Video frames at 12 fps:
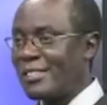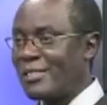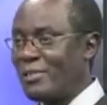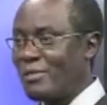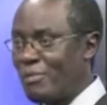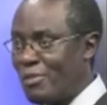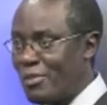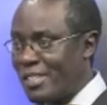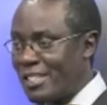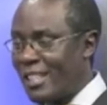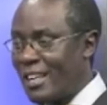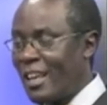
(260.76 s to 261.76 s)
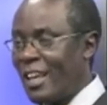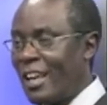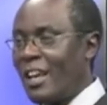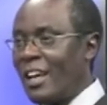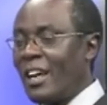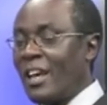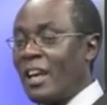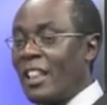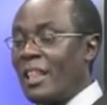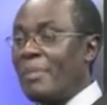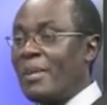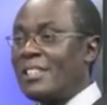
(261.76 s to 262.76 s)
don't vote.
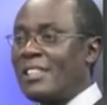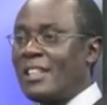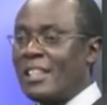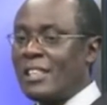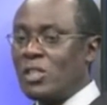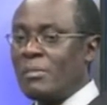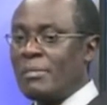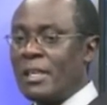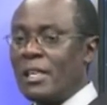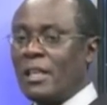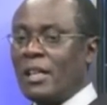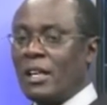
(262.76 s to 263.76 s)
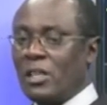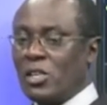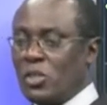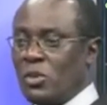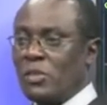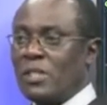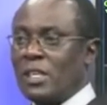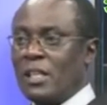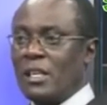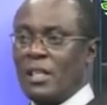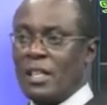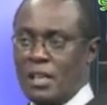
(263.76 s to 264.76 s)
The president is normally chosen
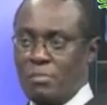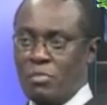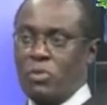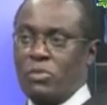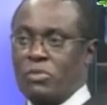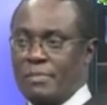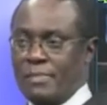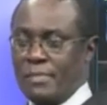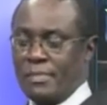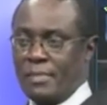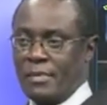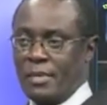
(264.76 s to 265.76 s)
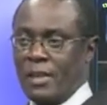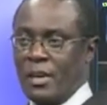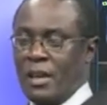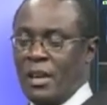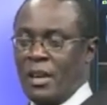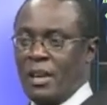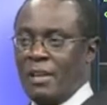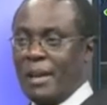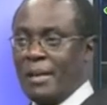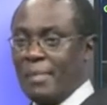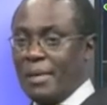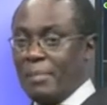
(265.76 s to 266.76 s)
in a boardroom
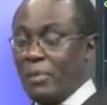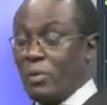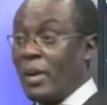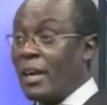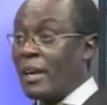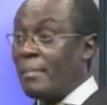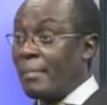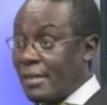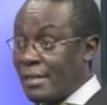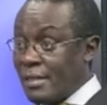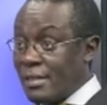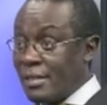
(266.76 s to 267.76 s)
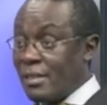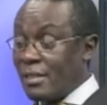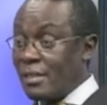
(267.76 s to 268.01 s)
by people wearing masks.